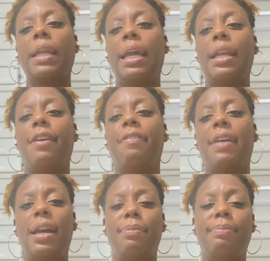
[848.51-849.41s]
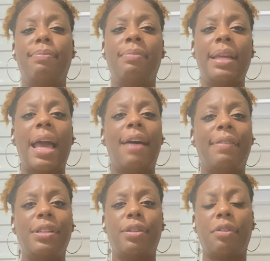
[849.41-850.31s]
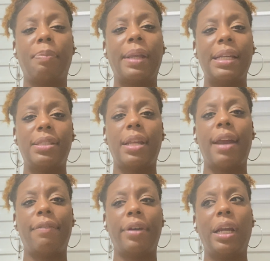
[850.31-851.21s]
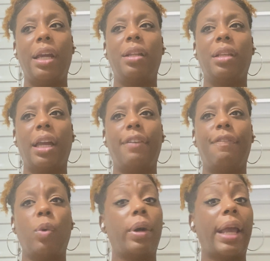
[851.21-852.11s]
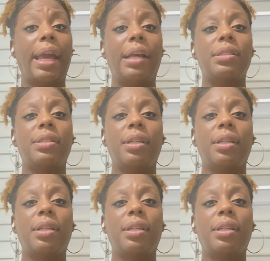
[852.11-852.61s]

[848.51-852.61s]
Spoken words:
And I find me having to replace it every like 4 days,